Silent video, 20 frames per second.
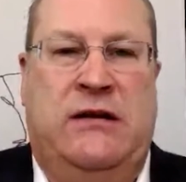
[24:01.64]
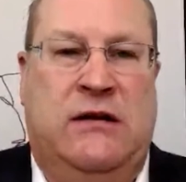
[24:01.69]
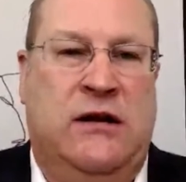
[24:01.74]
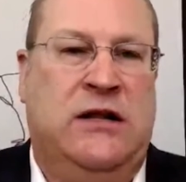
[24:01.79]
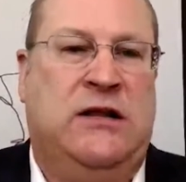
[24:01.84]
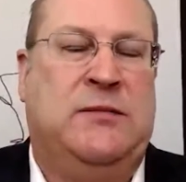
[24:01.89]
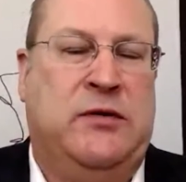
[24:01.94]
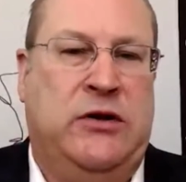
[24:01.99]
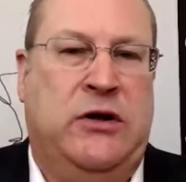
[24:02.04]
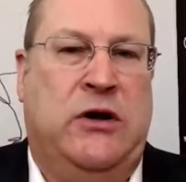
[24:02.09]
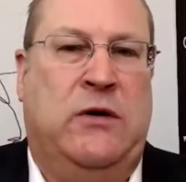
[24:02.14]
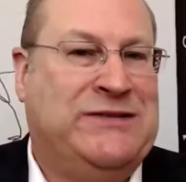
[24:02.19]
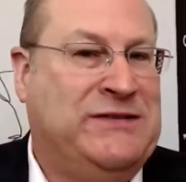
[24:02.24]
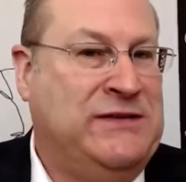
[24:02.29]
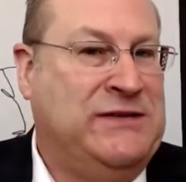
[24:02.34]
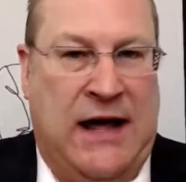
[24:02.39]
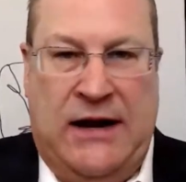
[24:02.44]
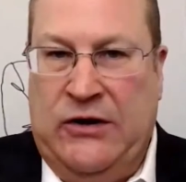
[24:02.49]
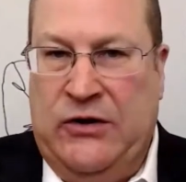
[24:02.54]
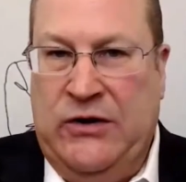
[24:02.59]
letting them know
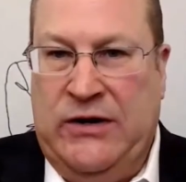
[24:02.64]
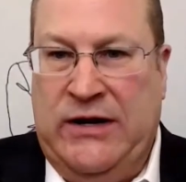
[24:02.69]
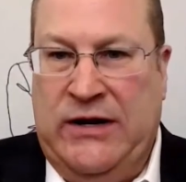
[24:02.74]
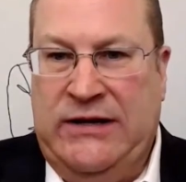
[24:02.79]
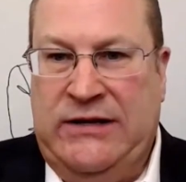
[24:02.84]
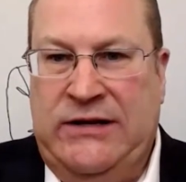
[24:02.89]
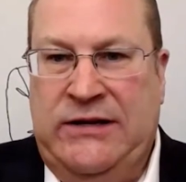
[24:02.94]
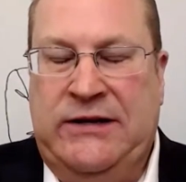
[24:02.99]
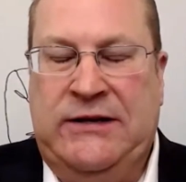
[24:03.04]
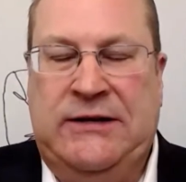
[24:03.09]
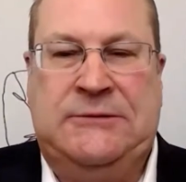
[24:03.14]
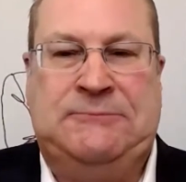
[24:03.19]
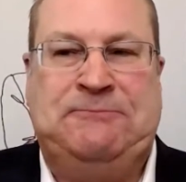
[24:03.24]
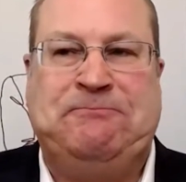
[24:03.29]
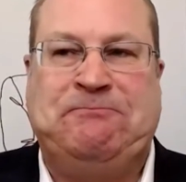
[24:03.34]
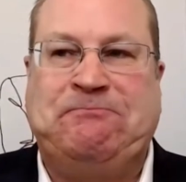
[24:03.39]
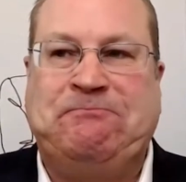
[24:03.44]
it's not a good idea.